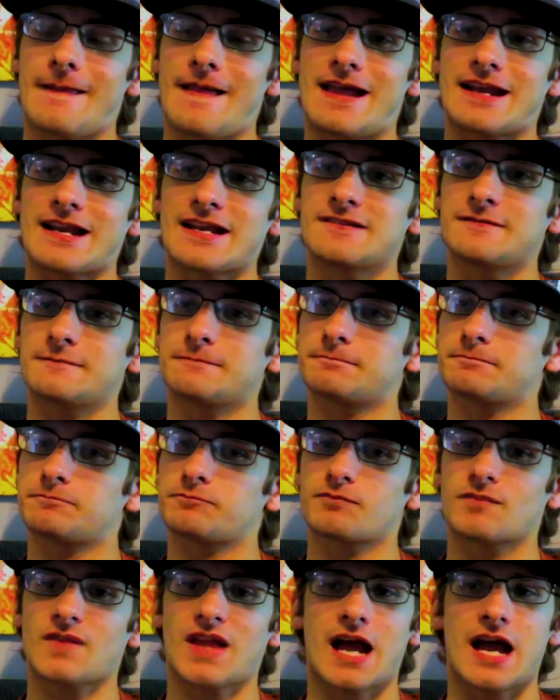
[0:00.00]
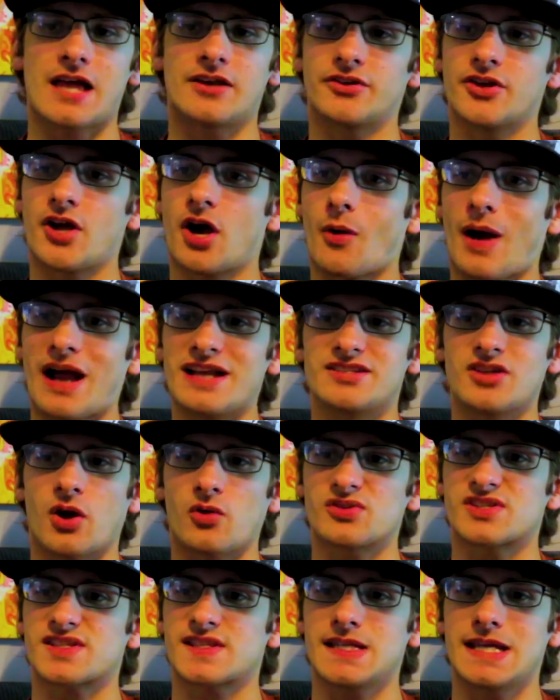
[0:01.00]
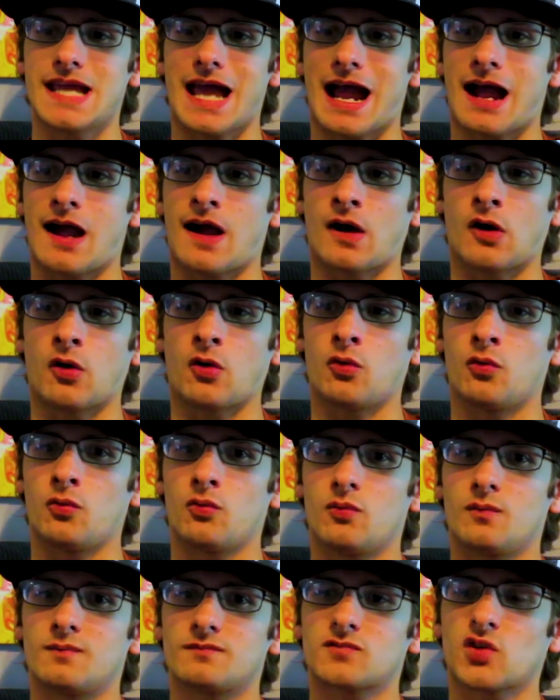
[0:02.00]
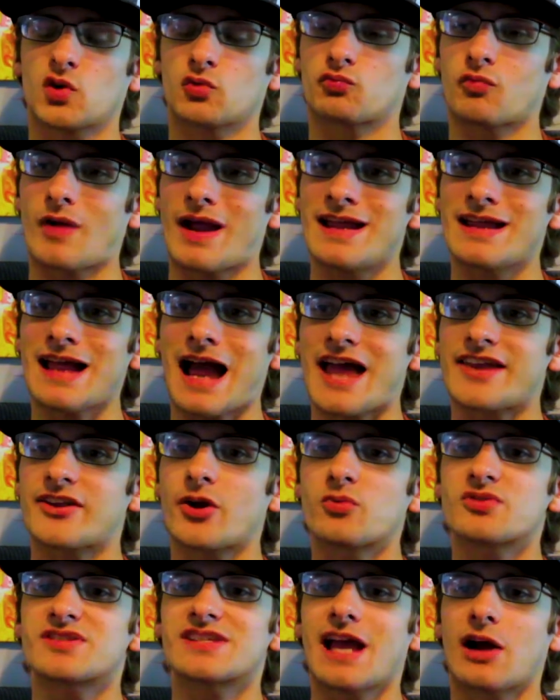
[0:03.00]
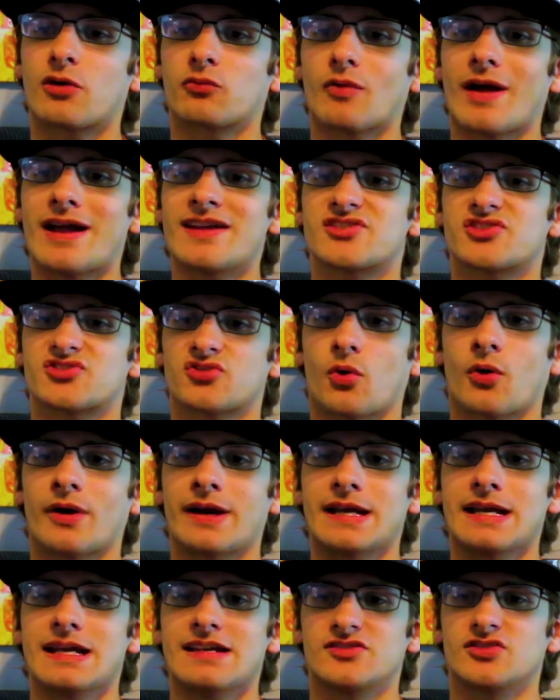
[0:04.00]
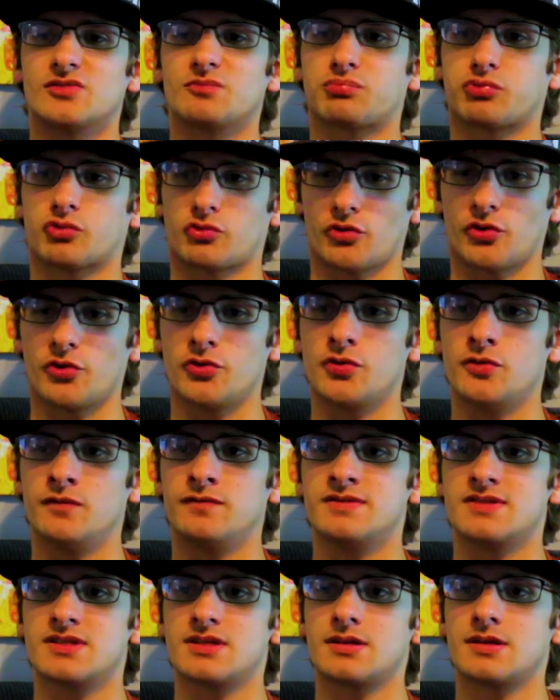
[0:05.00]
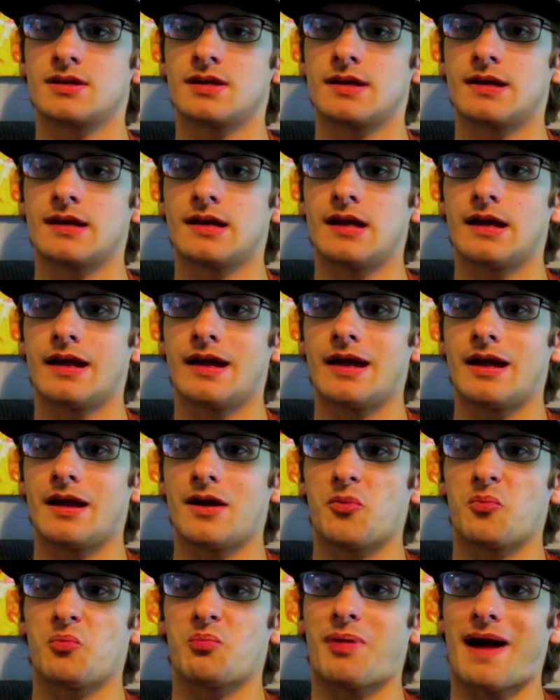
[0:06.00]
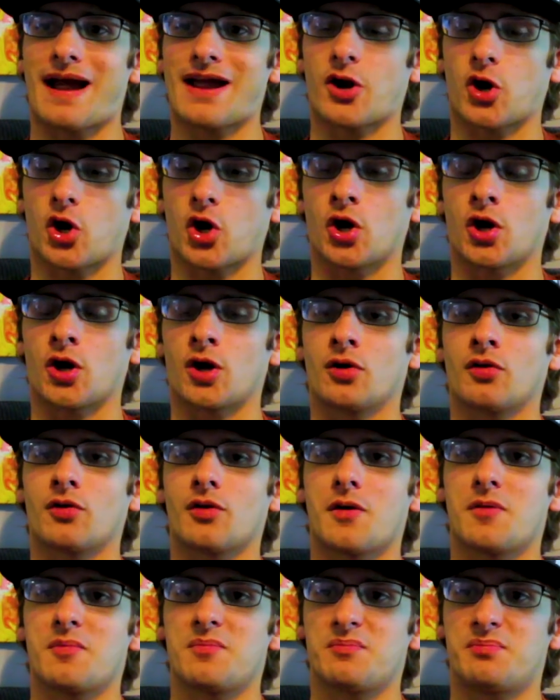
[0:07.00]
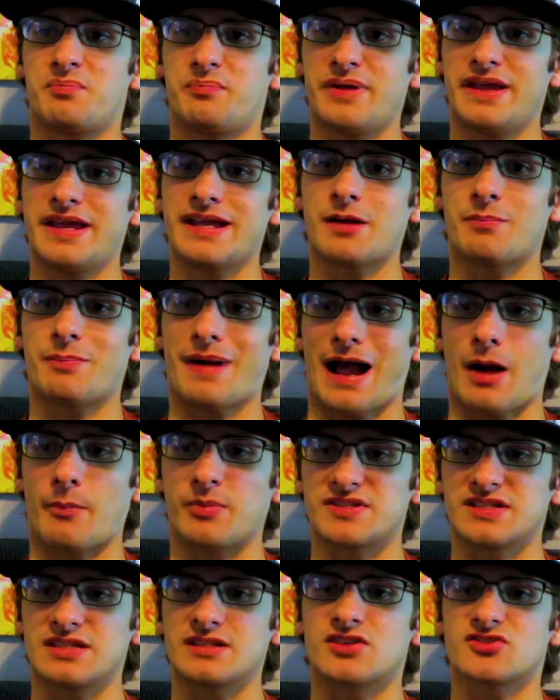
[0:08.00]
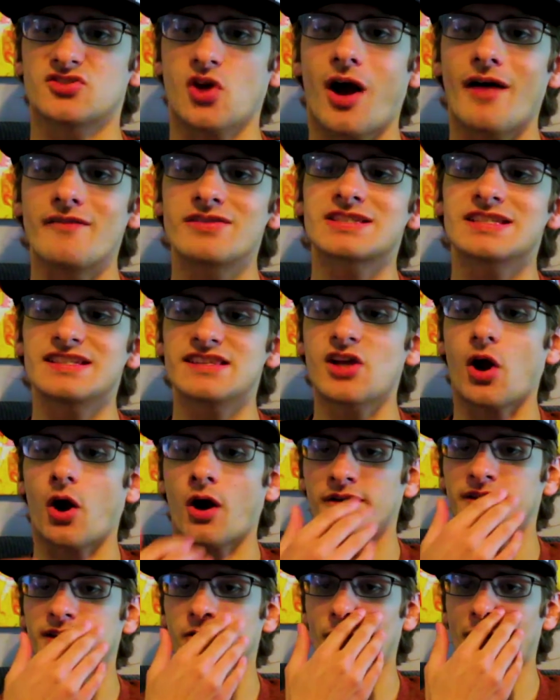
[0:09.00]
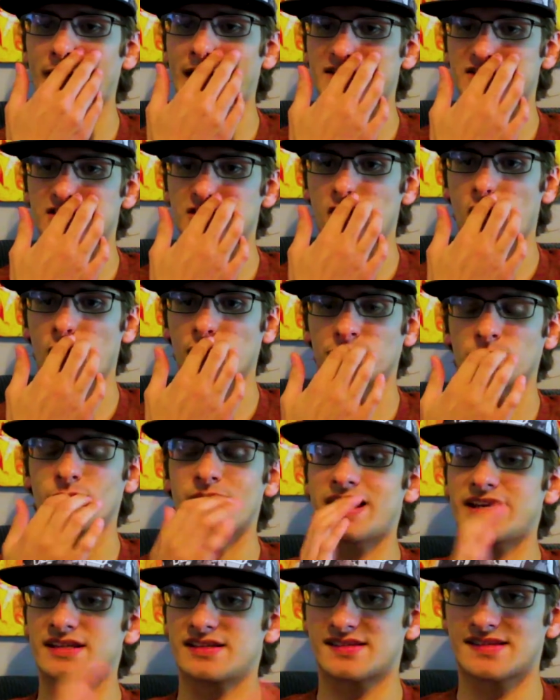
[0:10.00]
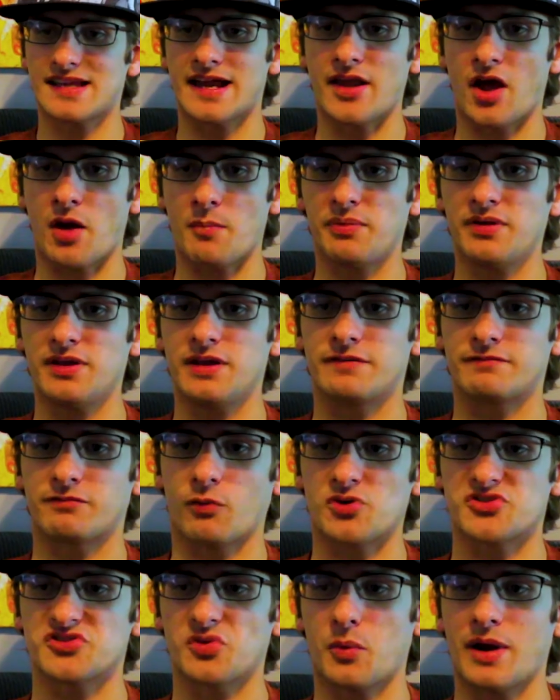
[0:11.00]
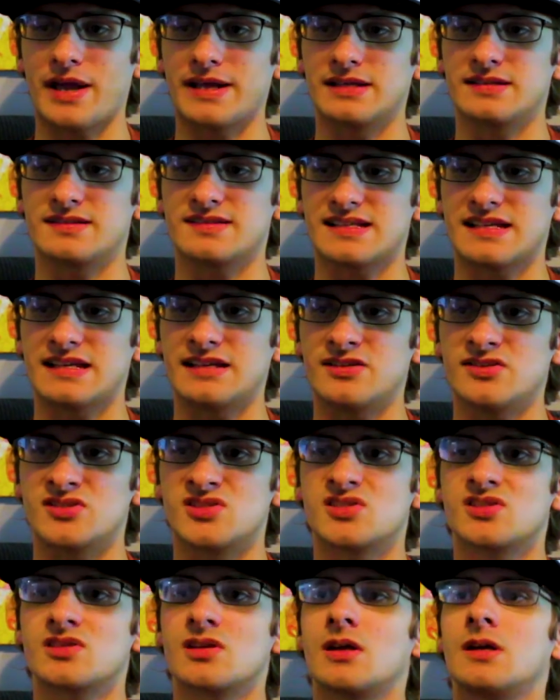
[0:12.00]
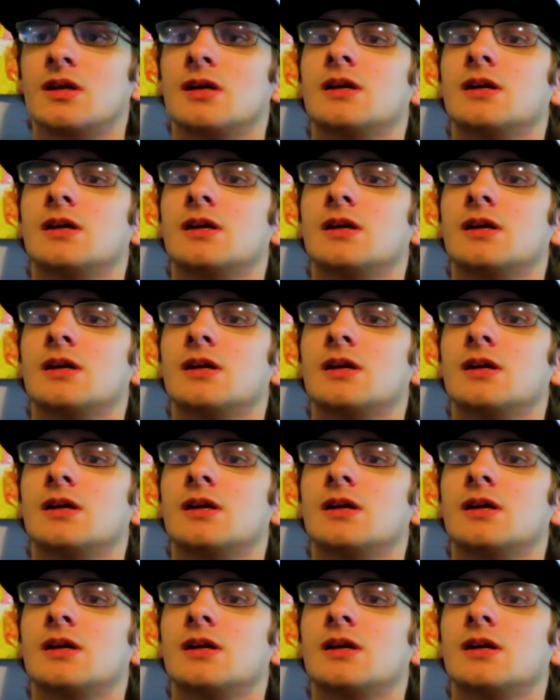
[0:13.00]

And I don't know. I don't see how Rey's story is improved by her being a Palpatine, because obviously the arc that Rey has to go through that is set up in Force Awakens is